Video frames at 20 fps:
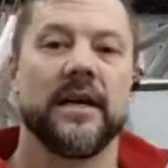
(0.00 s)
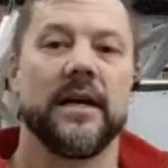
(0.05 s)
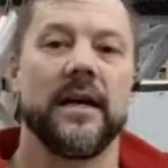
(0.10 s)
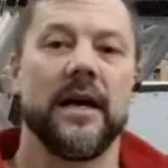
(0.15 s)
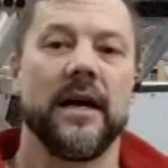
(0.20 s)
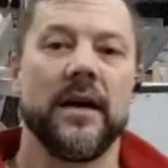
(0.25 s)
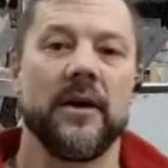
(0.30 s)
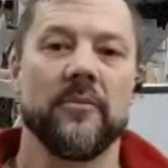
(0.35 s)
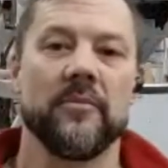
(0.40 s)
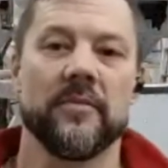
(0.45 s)

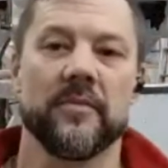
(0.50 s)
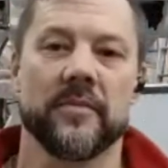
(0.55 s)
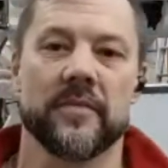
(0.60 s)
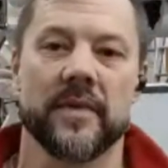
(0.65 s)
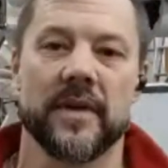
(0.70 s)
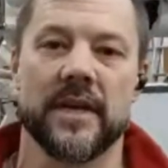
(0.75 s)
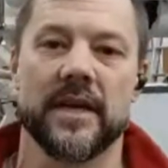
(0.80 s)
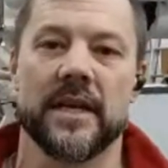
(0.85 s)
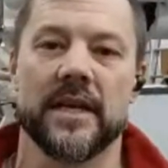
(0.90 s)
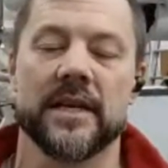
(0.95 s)

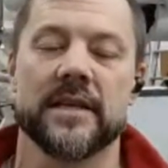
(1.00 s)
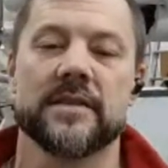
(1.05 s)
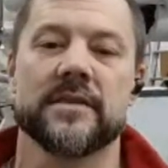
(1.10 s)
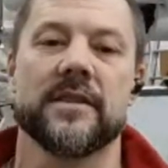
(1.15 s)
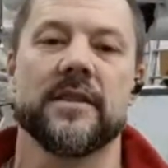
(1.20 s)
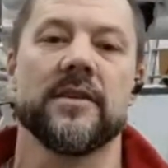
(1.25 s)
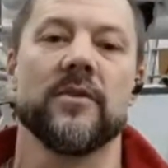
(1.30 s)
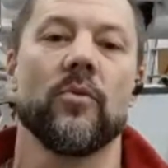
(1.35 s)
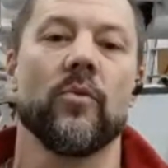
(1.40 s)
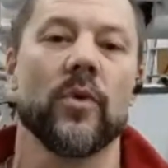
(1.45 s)
It
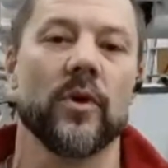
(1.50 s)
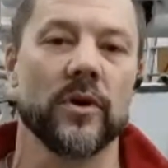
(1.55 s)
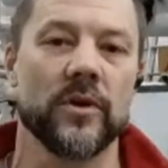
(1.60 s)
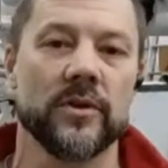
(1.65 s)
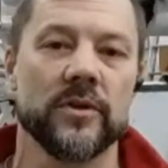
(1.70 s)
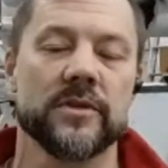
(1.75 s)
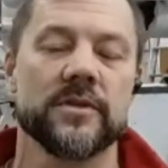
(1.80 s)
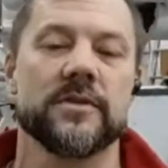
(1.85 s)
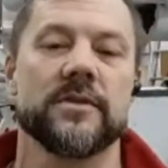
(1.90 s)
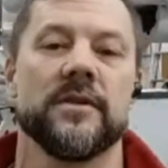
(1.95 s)
is the
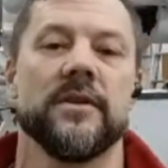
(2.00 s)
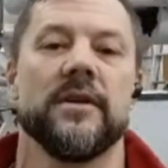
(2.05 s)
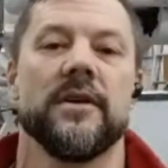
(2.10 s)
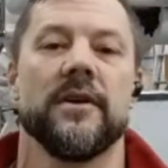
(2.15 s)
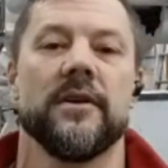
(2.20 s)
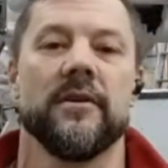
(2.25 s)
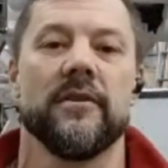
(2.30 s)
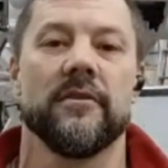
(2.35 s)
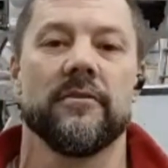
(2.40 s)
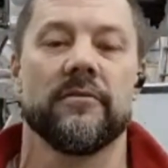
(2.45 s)
world's
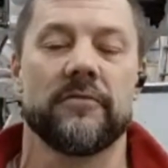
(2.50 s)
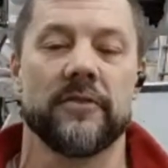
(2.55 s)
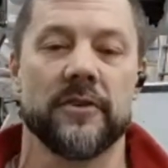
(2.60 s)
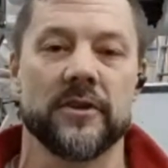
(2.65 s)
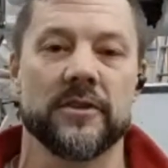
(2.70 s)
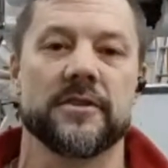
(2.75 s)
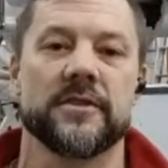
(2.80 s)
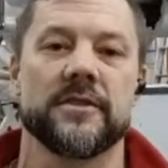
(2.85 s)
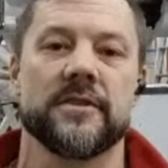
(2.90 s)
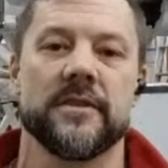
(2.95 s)

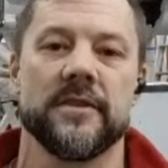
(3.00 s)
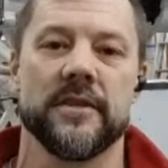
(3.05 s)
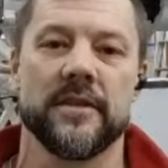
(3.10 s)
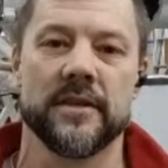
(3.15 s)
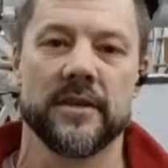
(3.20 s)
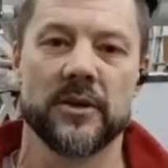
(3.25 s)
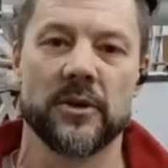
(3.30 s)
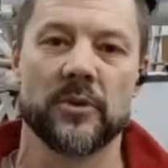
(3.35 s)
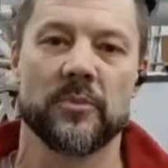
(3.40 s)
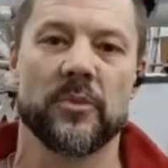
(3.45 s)
first
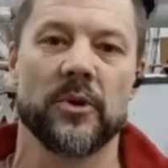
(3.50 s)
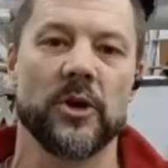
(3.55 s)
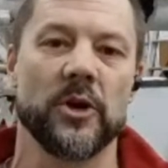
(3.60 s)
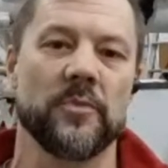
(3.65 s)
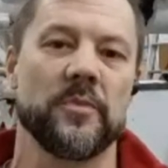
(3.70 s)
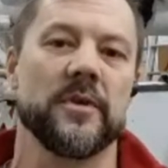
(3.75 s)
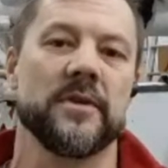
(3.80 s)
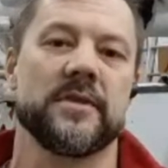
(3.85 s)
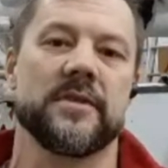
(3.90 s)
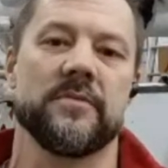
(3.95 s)

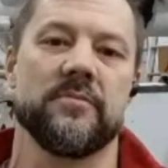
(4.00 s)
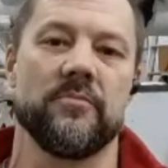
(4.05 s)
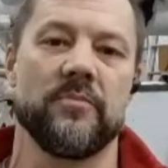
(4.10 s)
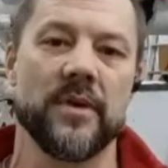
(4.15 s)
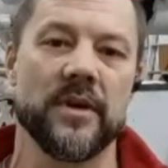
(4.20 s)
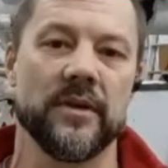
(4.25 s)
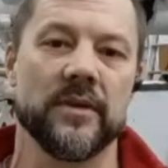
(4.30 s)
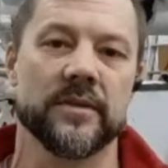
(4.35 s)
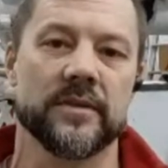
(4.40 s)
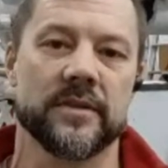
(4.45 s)

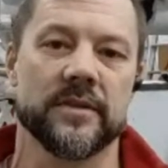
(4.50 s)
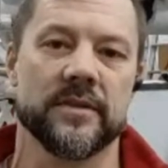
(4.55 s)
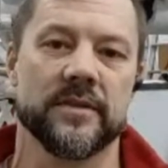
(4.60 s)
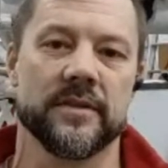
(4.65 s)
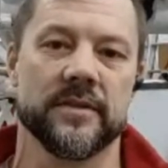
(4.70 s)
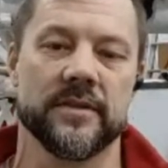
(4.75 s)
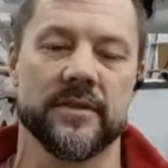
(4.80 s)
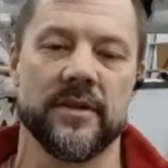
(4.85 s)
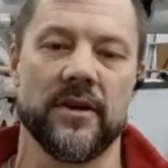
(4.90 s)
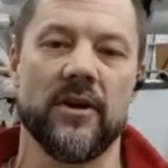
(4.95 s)
purpose-built
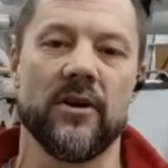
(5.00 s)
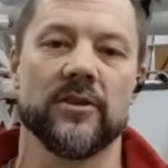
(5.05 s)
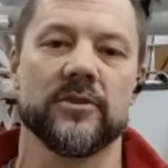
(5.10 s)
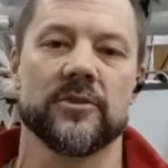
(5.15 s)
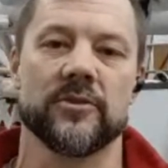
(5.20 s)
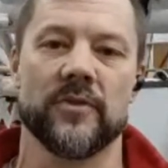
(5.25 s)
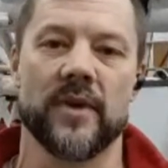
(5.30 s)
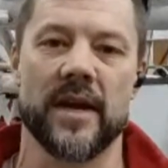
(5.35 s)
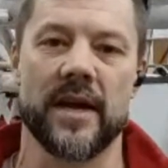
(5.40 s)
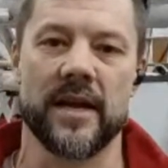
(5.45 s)

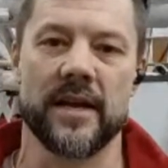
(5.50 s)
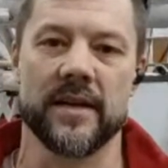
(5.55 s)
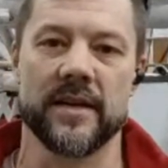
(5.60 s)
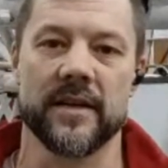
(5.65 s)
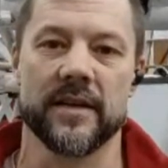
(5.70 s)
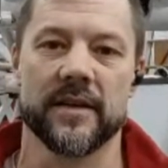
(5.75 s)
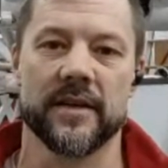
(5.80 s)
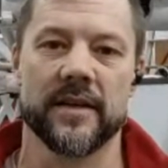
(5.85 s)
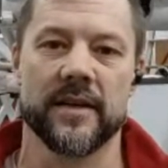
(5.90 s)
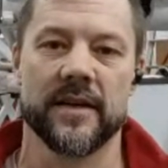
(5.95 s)

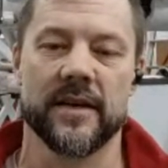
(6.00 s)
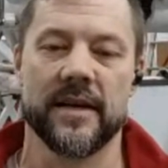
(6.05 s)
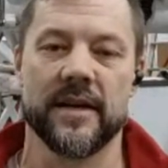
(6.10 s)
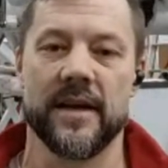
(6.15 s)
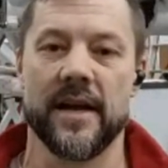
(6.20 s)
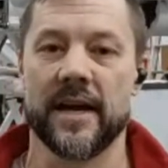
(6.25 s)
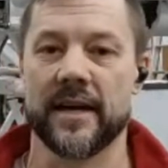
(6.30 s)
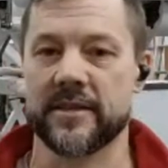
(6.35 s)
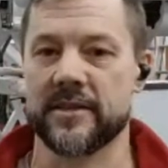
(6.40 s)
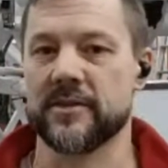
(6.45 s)
all-terrain
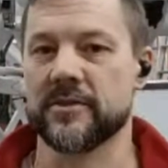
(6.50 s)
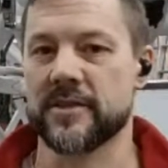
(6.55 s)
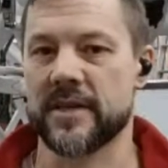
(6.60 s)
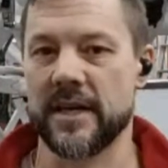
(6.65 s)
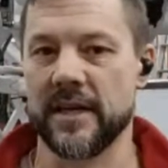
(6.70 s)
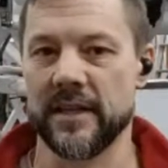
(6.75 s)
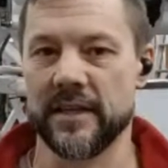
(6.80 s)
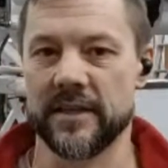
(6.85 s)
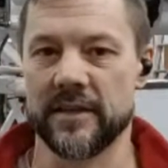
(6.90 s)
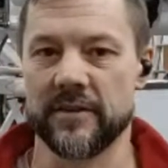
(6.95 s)

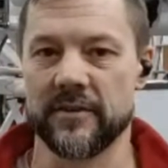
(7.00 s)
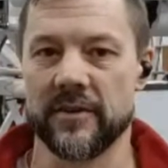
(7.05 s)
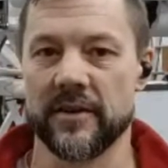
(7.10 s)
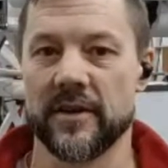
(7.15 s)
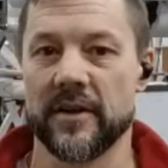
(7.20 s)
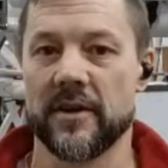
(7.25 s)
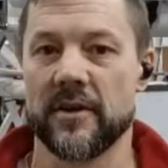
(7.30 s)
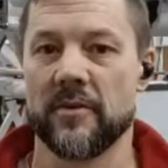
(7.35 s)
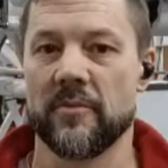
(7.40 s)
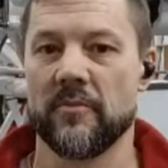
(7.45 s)
exoskeleton
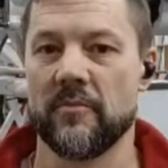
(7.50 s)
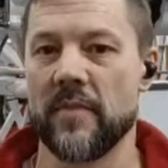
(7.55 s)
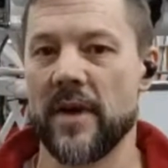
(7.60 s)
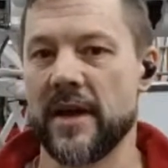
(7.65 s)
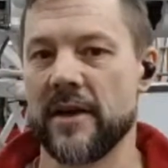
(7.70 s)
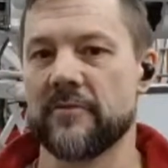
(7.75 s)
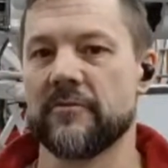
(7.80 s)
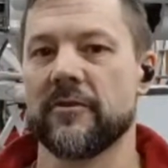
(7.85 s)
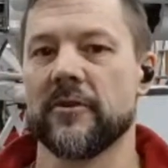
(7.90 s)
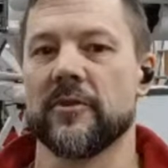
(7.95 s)

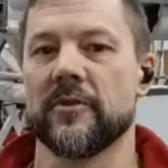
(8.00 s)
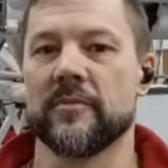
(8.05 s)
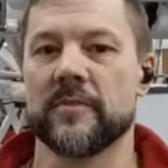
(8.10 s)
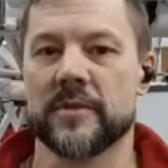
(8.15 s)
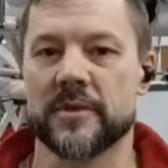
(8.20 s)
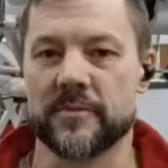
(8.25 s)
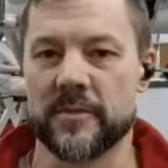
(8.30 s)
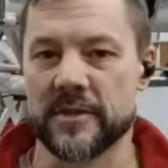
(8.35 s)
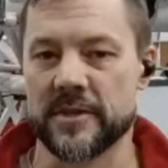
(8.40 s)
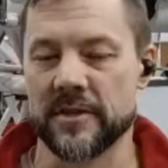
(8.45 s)
made
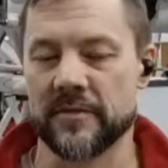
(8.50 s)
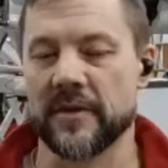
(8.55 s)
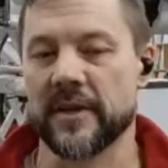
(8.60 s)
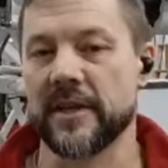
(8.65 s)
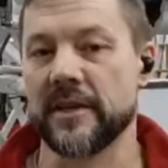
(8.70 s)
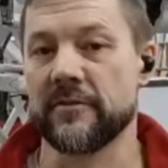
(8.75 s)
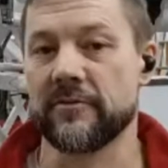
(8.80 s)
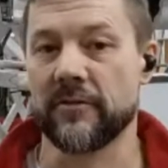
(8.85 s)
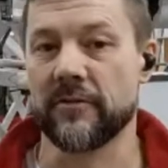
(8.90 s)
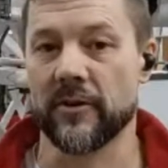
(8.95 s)

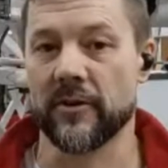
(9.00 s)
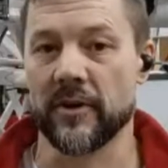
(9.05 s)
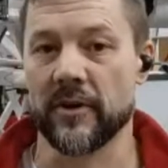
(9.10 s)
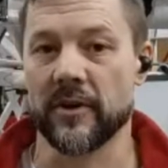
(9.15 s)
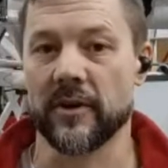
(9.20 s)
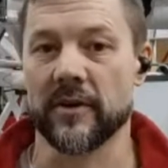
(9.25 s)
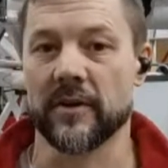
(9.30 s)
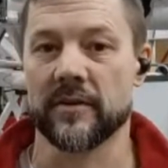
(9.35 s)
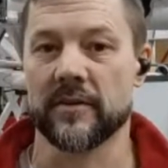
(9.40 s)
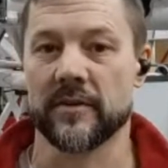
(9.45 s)
specifically
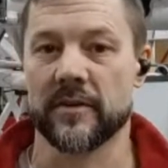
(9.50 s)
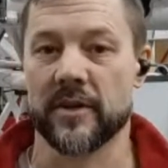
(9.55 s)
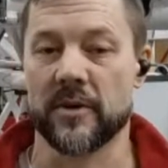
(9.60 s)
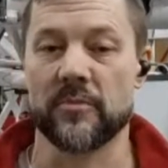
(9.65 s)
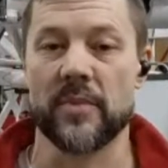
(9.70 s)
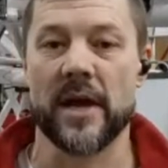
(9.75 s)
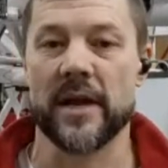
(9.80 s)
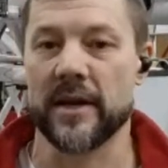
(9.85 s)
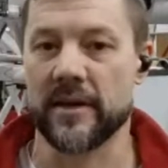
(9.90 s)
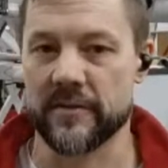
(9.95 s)
for
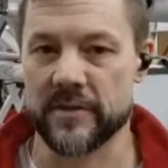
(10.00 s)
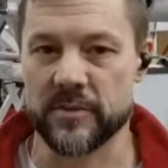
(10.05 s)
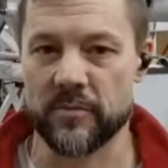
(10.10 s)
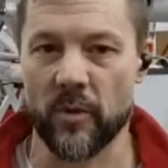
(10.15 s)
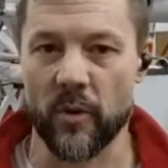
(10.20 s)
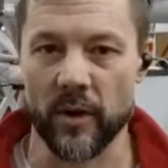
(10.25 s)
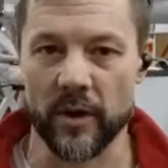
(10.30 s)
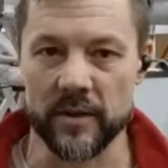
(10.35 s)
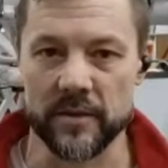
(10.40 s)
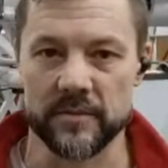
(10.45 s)
competitive
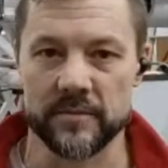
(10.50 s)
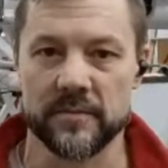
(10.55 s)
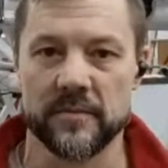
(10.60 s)
sport.